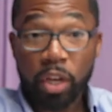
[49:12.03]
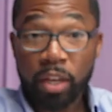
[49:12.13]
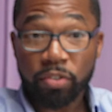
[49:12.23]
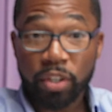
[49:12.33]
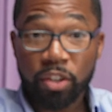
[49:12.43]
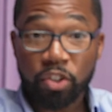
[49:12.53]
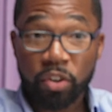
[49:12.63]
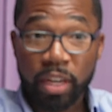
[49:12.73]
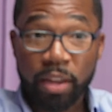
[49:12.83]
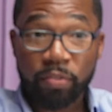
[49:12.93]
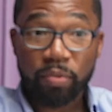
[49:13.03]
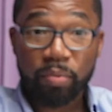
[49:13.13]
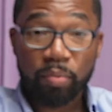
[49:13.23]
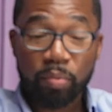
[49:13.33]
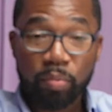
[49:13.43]
is is your gift
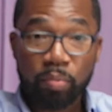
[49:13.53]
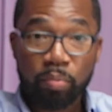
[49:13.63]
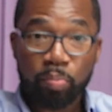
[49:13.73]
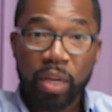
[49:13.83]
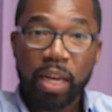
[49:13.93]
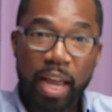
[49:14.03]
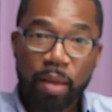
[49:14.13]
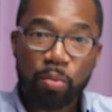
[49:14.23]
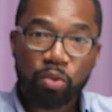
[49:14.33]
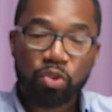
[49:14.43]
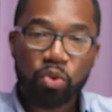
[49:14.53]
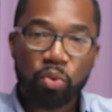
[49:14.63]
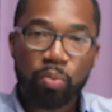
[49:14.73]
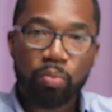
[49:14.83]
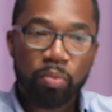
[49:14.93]
being able
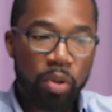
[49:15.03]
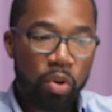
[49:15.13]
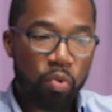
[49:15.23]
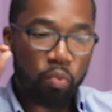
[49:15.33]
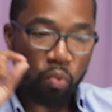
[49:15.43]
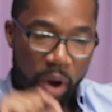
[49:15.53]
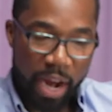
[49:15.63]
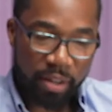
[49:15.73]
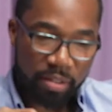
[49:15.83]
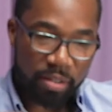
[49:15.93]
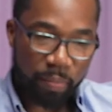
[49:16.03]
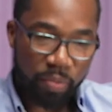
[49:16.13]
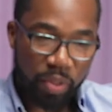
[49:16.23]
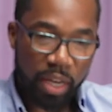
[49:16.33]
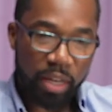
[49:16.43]
to write
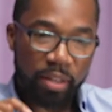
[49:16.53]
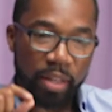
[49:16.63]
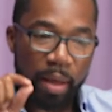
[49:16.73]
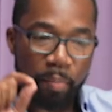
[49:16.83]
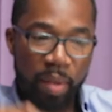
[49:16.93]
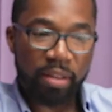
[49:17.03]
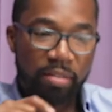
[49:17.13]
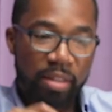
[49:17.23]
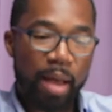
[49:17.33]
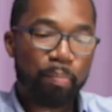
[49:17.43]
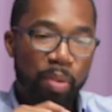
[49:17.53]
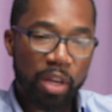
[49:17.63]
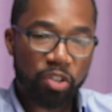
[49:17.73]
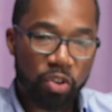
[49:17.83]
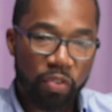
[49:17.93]
something that makes that
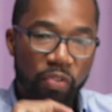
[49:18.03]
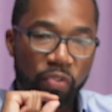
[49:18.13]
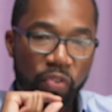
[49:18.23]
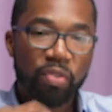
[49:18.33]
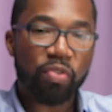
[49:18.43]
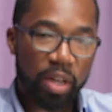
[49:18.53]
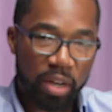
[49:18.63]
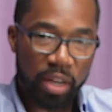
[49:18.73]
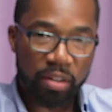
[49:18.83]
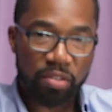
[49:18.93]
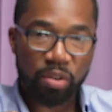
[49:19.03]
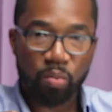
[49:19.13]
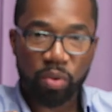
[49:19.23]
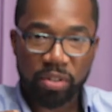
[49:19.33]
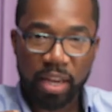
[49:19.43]
picture vivid in
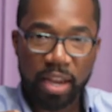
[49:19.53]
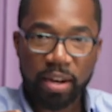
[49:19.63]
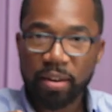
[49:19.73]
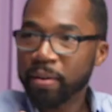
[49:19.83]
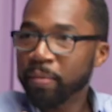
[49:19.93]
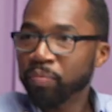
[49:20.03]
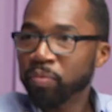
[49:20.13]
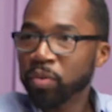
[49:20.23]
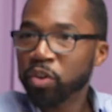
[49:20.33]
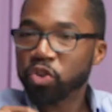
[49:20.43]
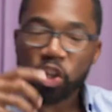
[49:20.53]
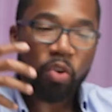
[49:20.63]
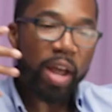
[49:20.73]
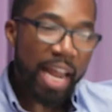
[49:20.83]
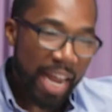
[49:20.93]
someone's head. Mm. So
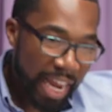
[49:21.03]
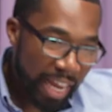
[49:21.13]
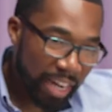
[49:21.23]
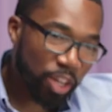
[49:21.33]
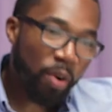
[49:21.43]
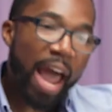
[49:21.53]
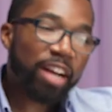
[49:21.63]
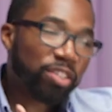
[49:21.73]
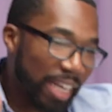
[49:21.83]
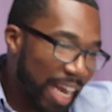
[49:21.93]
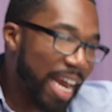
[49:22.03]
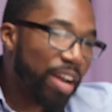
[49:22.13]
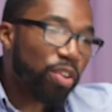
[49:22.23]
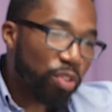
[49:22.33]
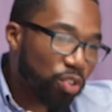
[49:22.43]
you're in, you're actually
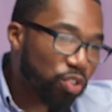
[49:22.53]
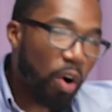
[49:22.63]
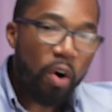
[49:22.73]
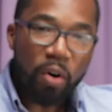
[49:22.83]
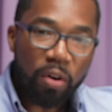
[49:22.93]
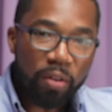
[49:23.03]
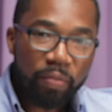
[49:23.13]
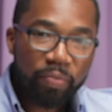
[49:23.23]
in the song.